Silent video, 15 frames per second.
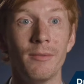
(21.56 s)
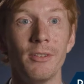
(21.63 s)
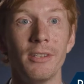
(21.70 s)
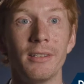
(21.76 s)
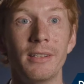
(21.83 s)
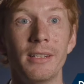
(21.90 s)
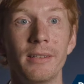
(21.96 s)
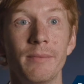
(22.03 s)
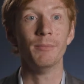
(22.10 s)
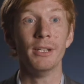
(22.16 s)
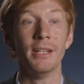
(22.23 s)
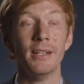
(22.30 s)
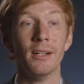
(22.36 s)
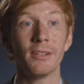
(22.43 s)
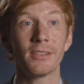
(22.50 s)
obviously,
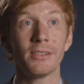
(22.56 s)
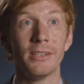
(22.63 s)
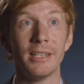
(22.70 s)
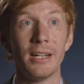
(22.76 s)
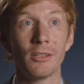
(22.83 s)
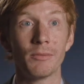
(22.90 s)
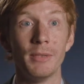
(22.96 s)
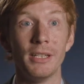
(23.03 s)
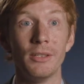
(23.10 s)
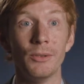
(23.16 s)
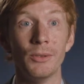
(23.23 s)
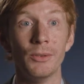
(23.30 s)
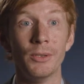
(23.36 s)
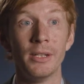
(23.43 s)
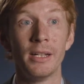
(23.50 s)
but it also allows me
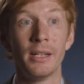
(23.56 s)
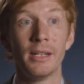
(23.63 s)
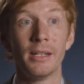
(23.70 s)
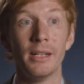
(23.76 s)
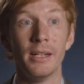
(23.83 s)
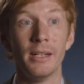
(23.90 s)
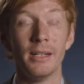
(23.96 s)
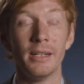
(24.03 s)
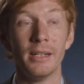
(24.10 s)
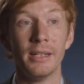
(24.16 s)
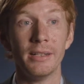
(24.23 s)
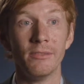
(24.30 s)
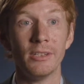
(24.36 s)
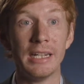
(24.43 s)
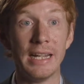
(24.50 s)
to
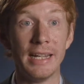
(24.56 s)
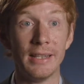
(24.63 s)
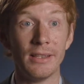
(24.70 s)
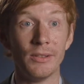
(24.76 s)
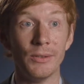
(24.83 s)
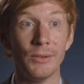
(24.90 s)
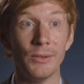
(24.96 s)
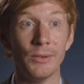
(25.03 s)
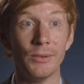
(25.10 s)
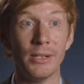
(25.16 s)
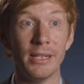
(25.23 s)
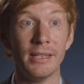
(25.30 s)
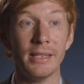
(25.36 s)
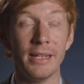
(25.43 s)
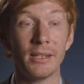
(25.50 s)
relate to
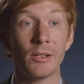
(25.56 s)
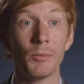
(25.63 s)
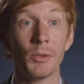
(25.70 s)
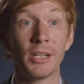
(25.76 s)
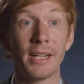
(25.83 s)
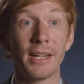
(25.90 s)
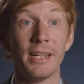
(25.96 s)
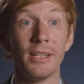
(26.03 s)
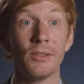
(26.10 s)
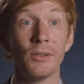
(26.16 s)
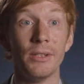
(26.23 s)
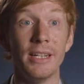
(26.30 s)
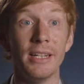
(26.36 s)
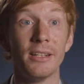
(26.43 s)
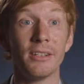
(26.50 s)
and communicate
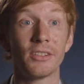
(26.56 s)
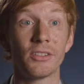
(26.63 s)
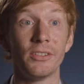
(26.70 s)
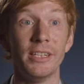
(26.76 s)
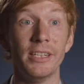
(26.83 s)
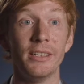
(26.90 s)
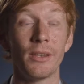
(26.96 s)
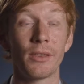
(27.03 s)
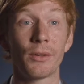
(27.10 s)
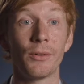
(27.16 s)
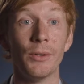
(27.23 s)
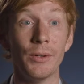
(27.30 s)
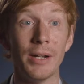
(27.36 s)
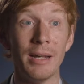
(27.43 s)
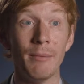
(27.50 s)
to the industry
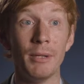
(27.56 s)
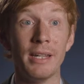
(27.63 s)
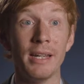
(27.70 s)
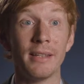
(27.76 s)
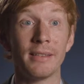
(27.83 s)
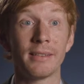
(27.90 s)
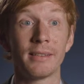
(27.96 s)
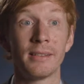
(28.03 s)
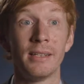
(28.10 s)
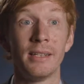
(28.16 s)
through ABS